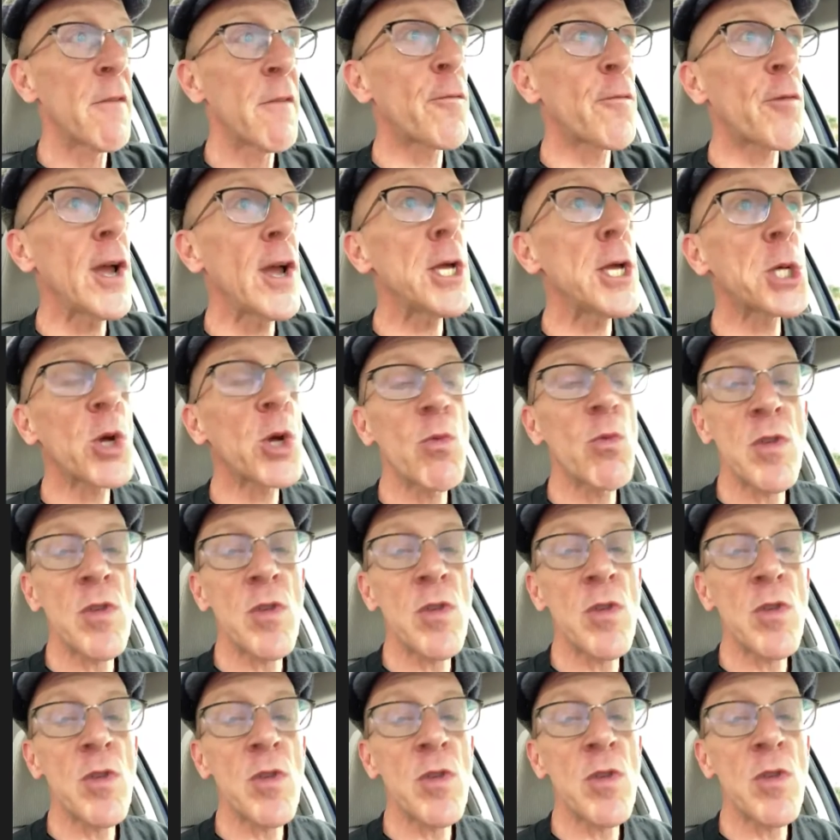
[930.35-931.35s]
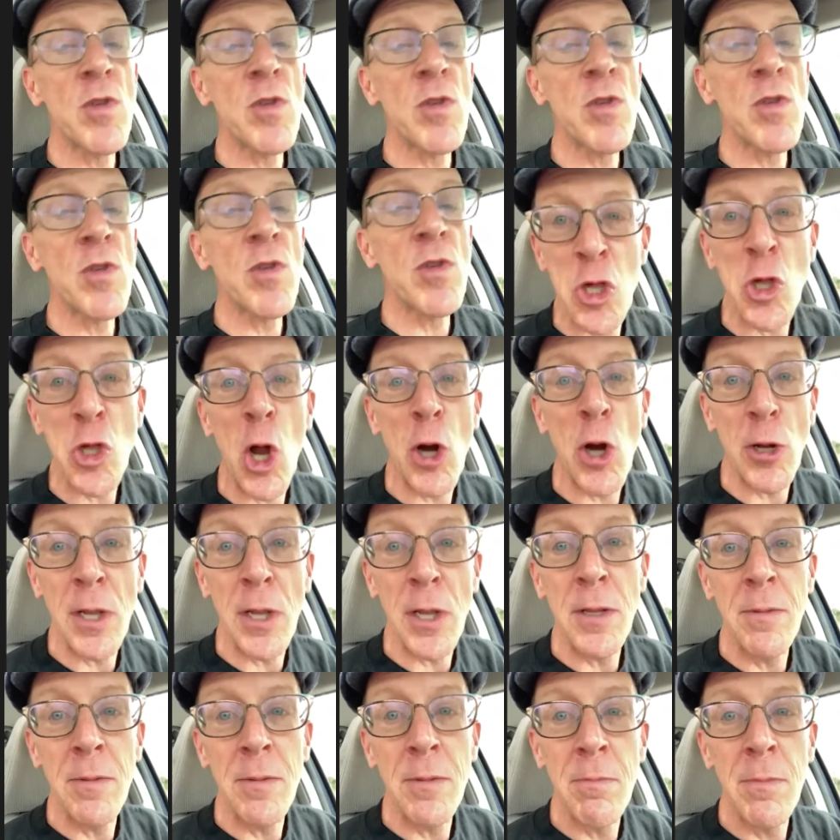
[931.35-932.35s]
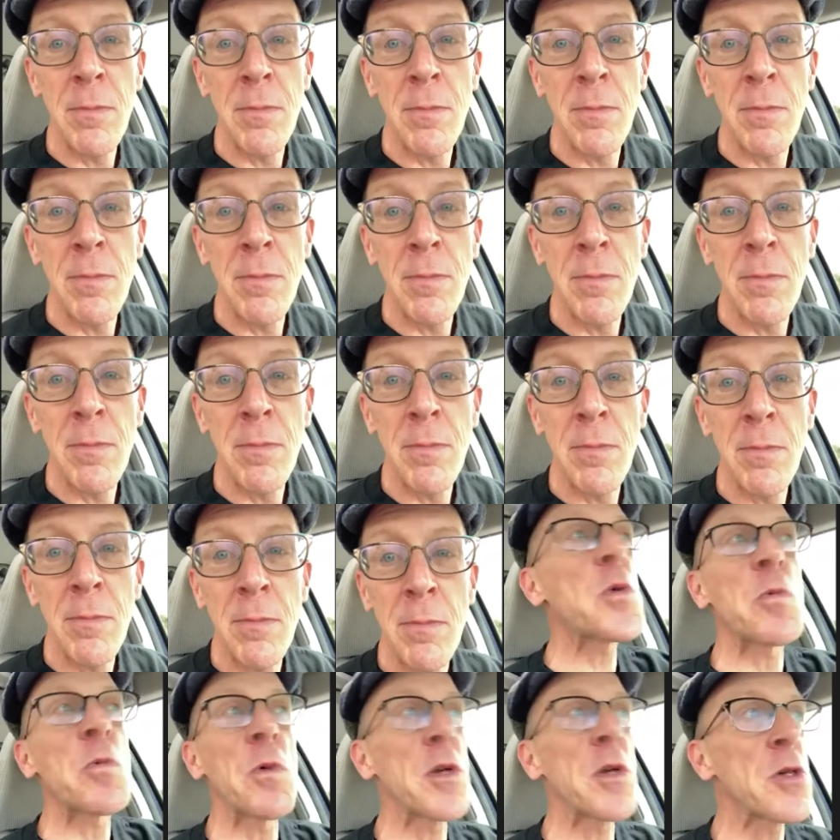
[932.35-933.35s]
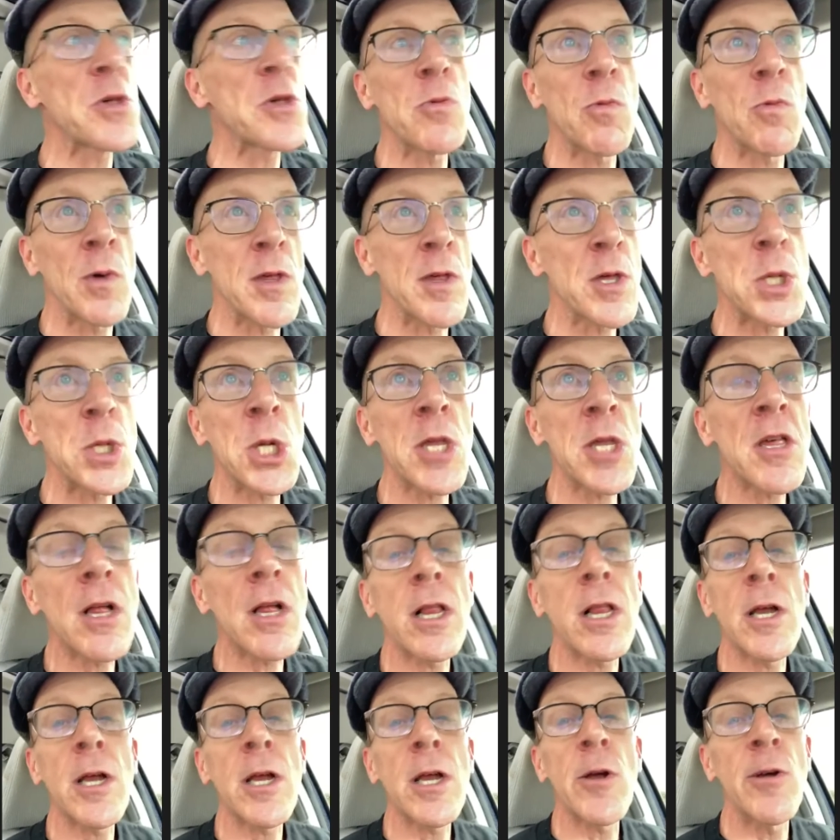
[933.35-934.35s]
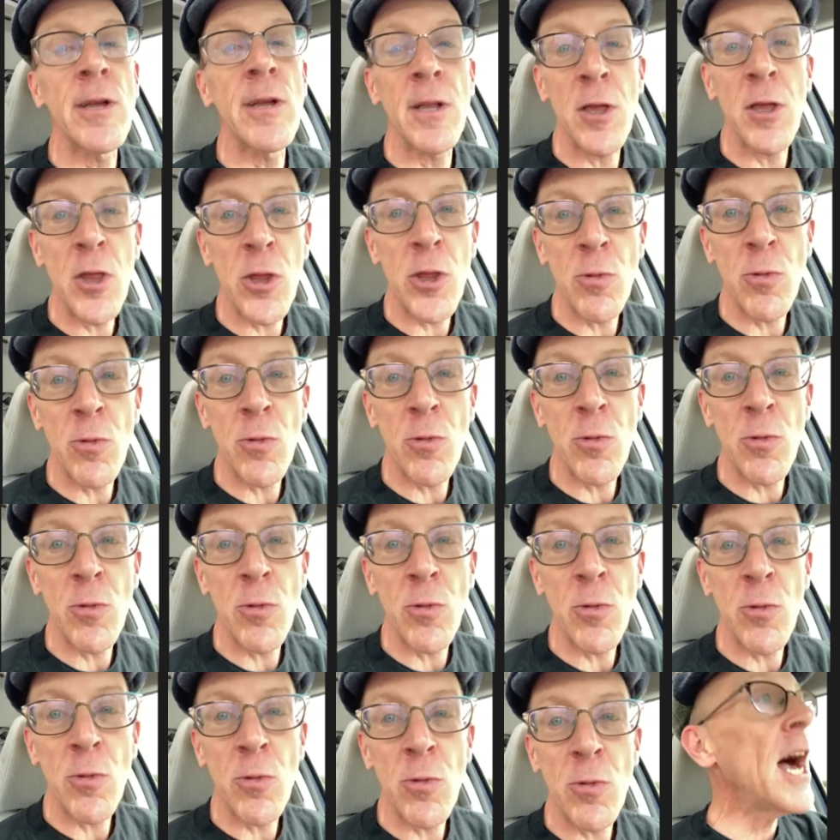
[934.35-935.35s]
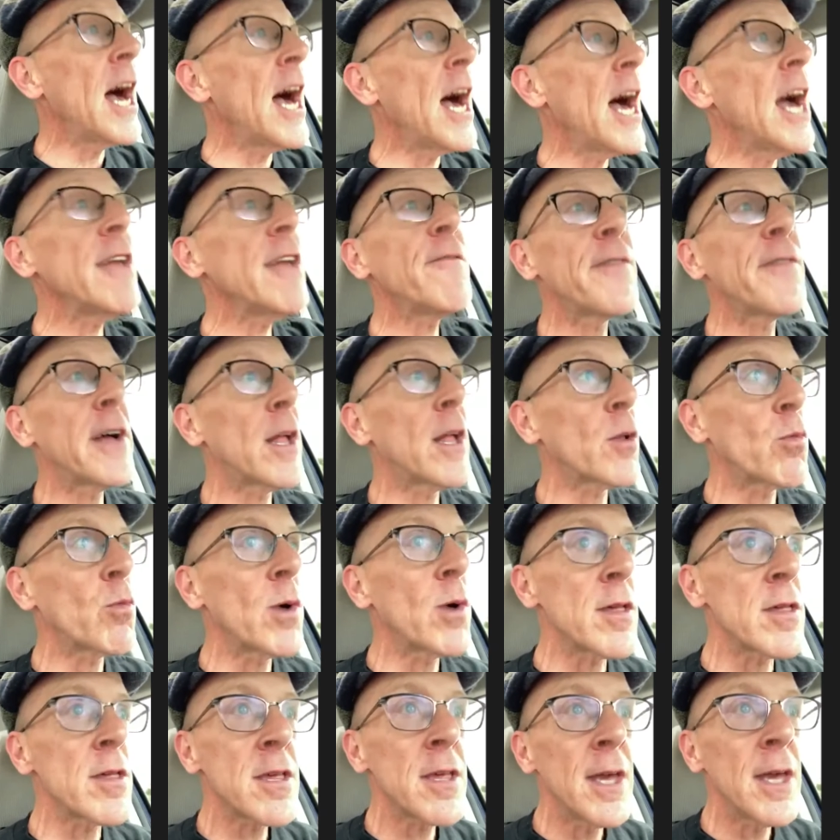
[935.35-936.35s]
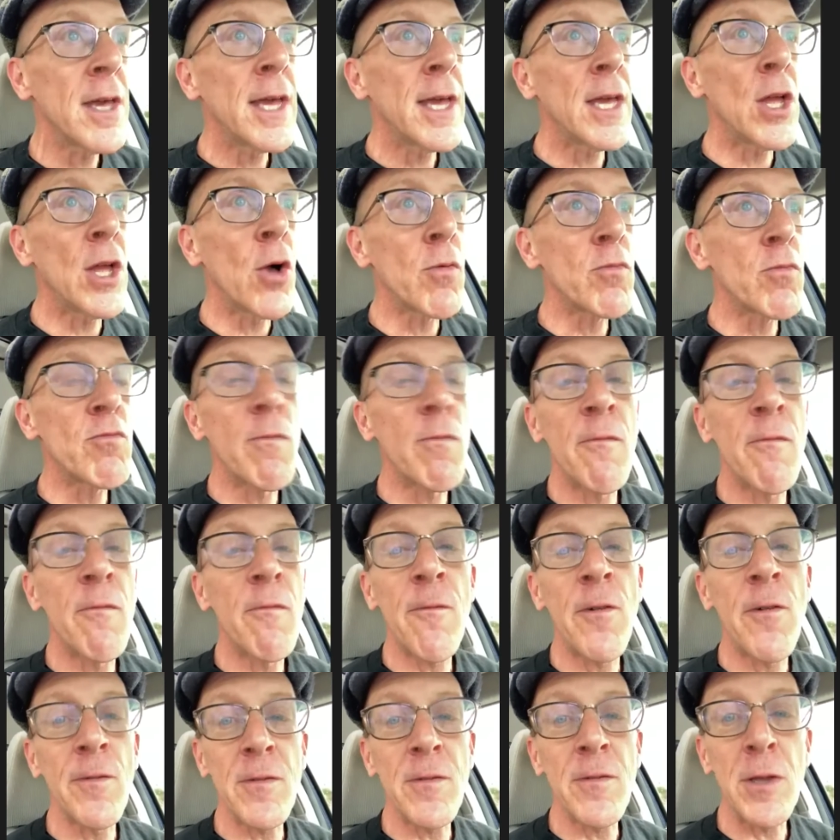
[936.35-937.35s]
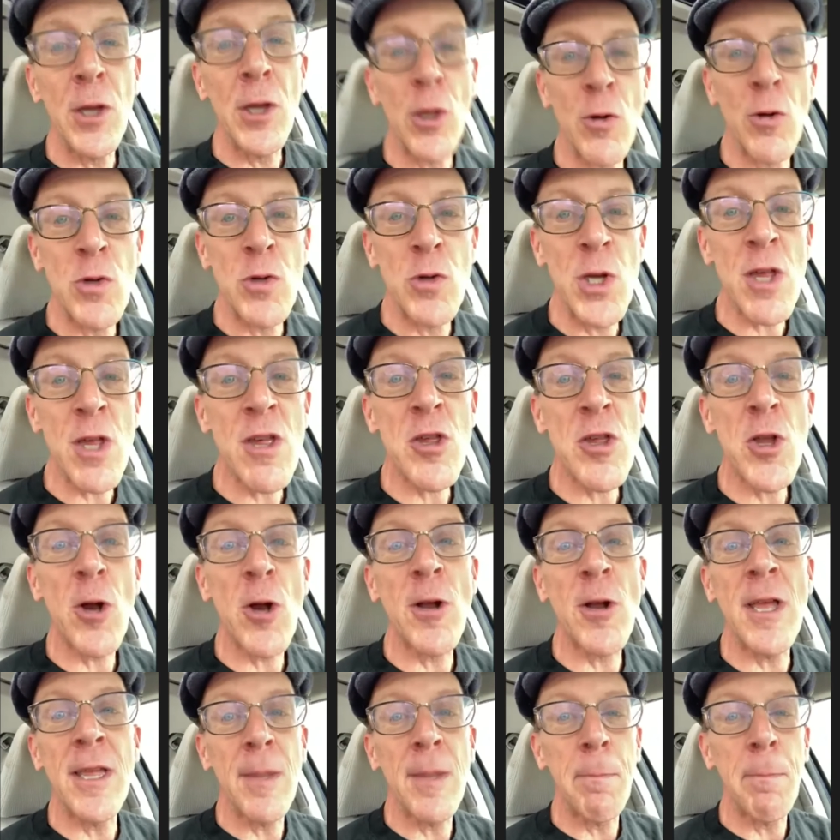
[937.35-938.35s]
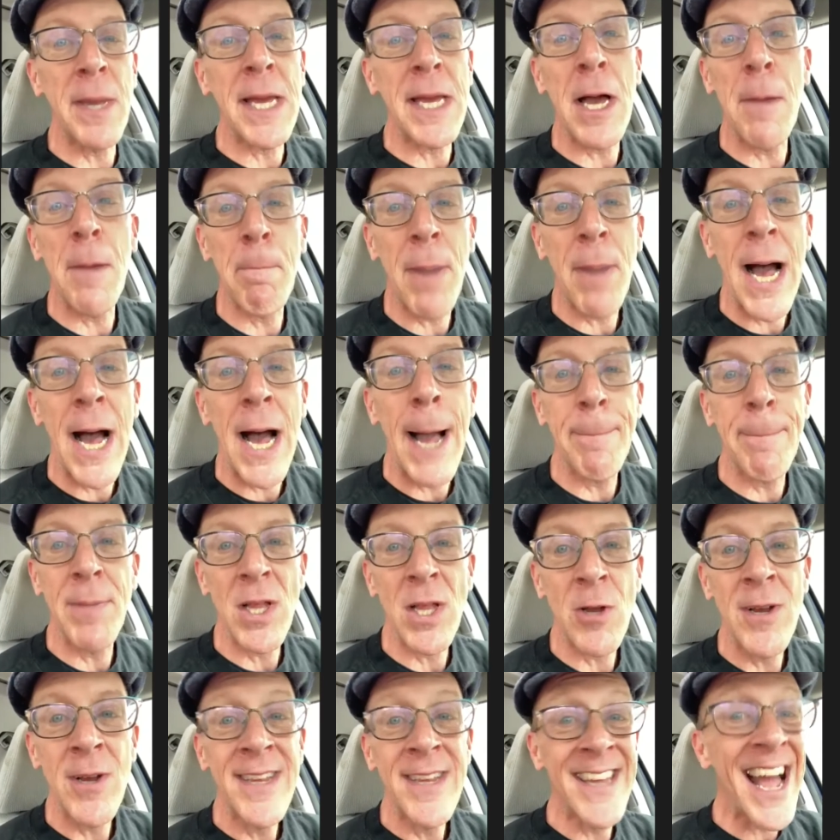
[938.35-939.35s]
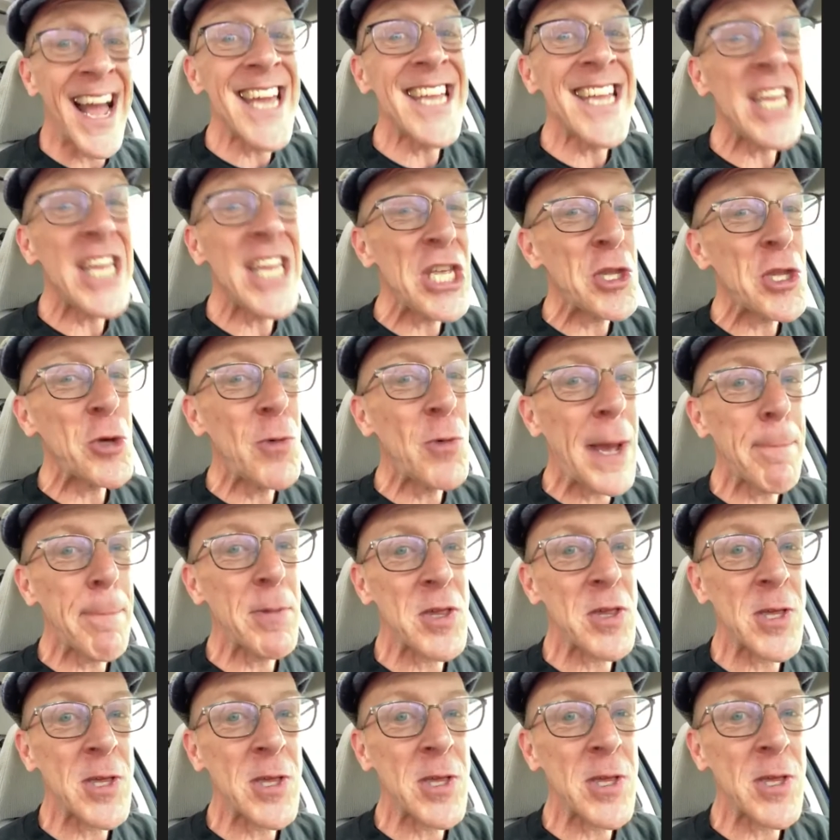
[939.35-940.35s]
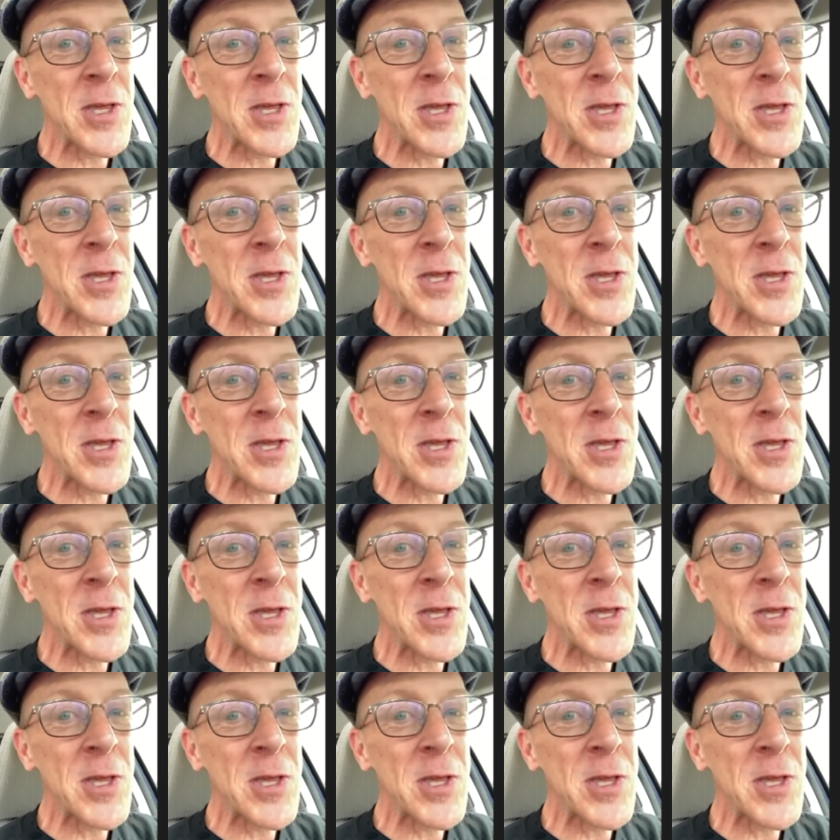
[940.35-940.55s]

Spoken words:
Frasier was just getting started. Cheers was just clearing its throat. Seinfeld was, just starting to become popular. 92 episodes.